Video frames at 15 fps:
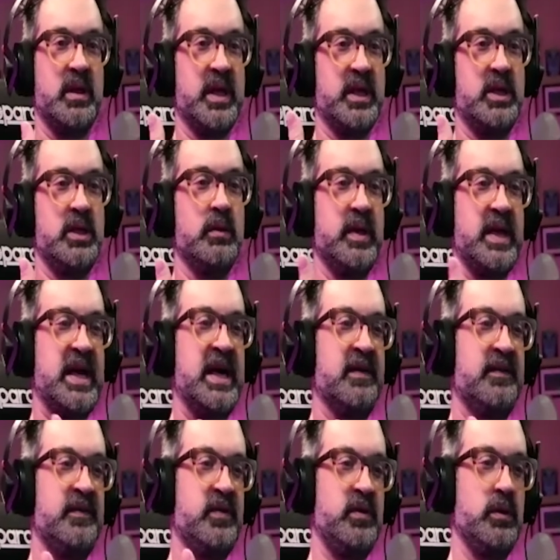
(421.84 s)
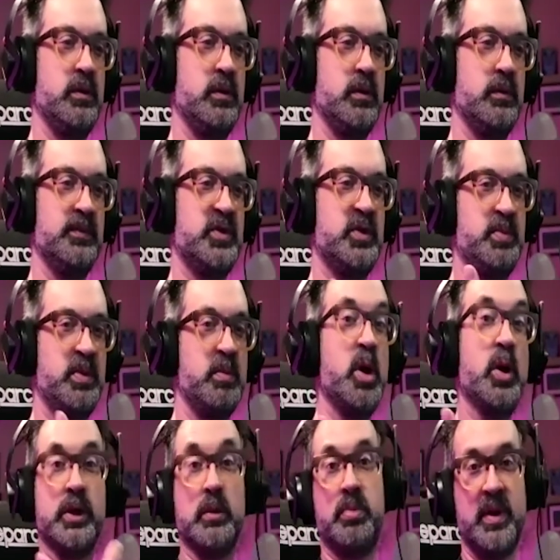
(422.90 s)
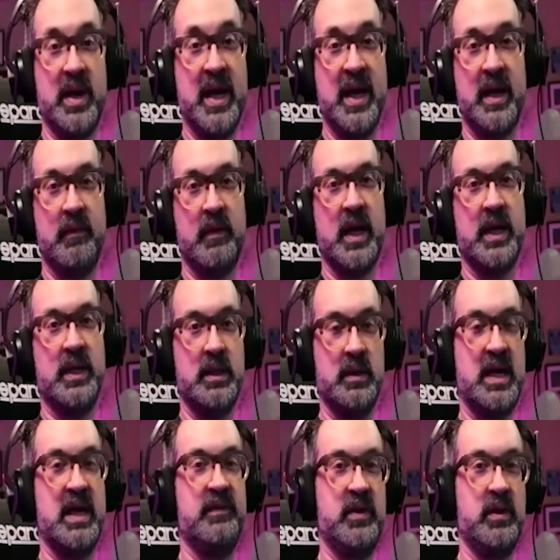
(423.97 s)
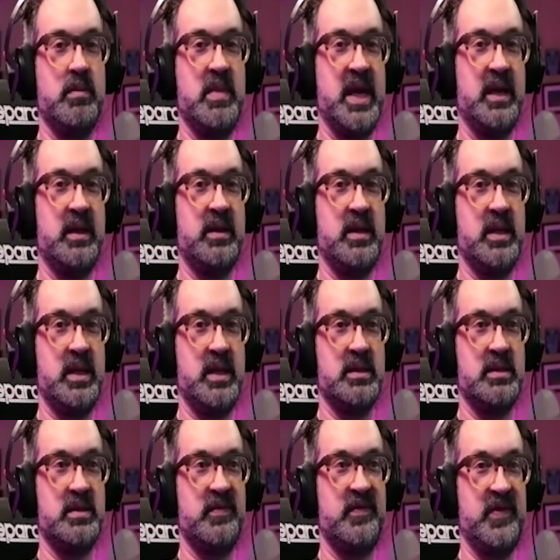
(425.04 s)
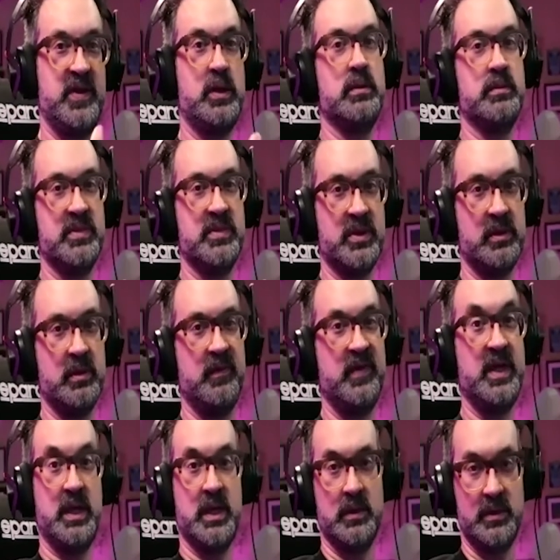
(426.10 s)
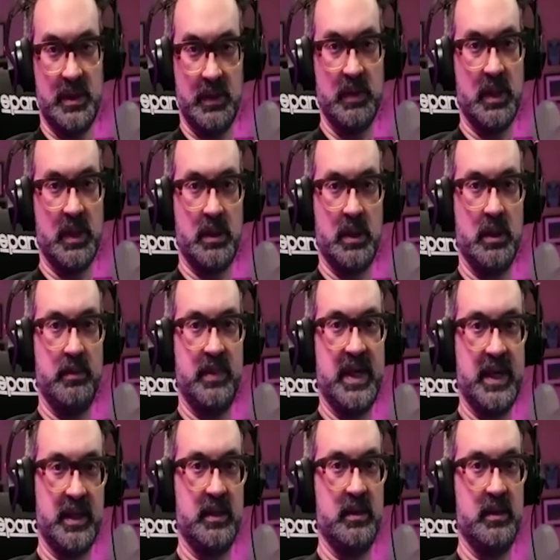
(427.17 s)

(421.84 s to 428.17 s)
you would have to, to promote your brand, right? You'd have to make these films or videos, they would call them back in,